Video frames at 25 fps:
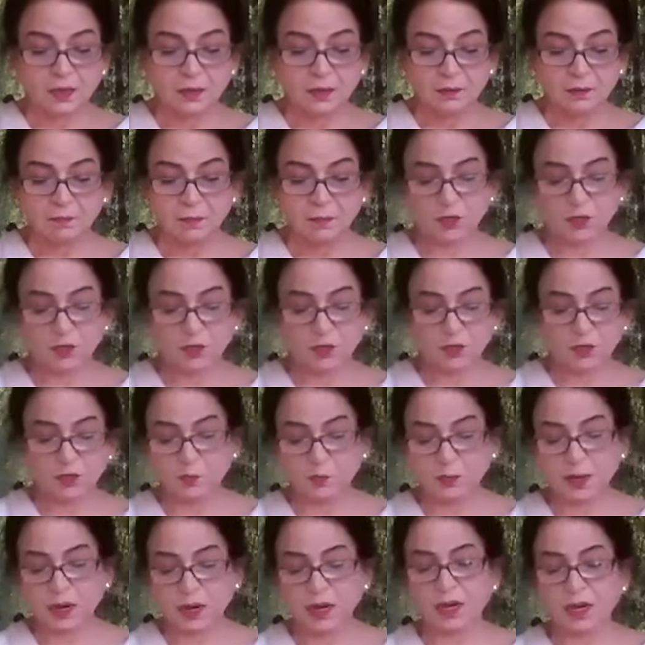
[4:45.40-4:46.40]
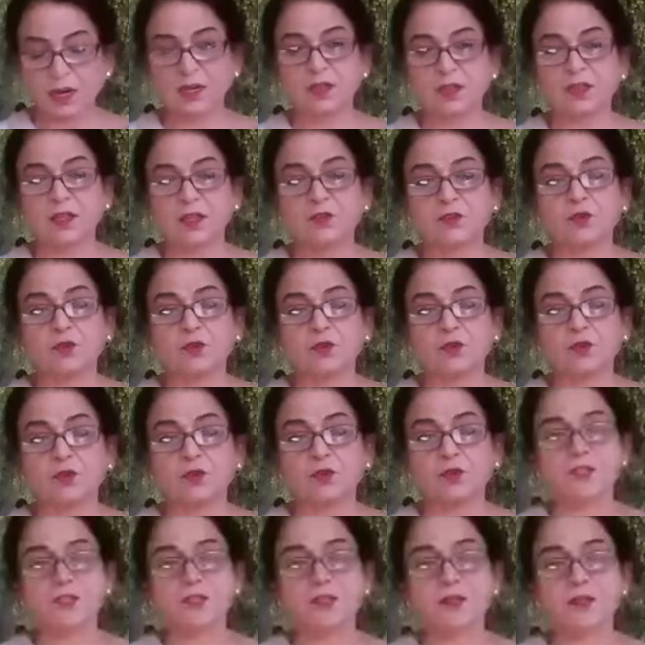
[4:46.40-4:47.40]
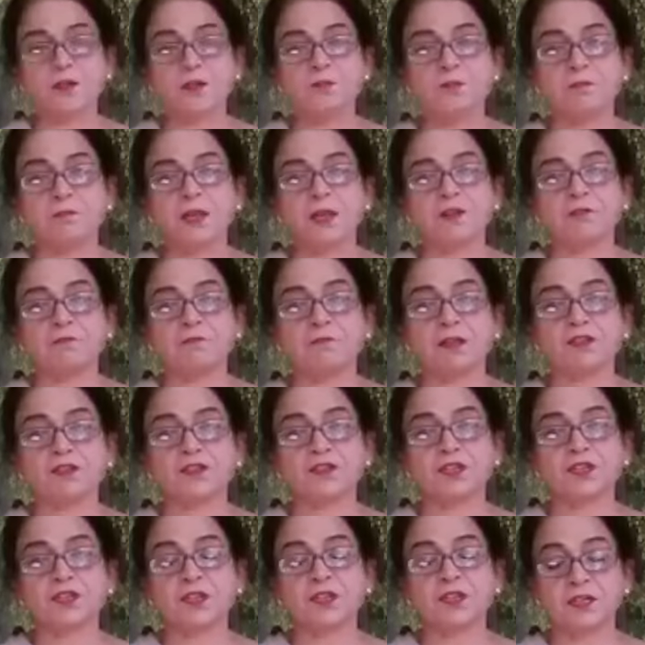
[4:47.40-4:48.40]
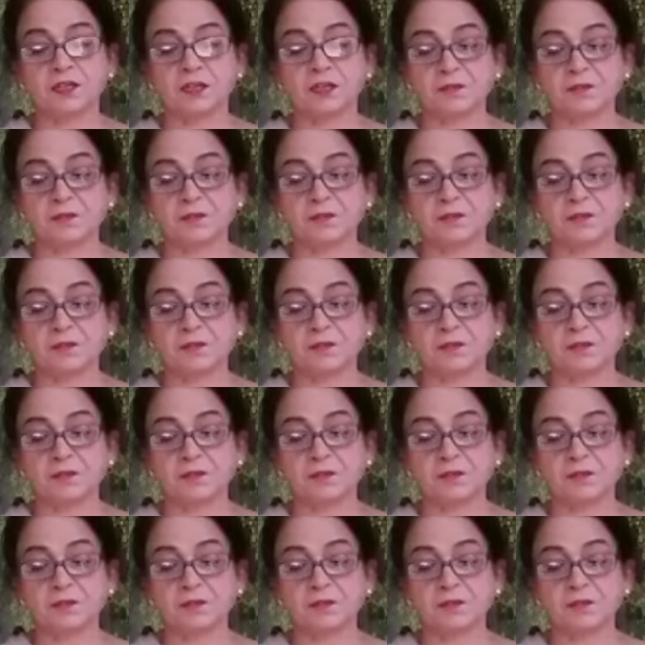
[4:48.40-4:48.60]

But through pran, the universe manifested.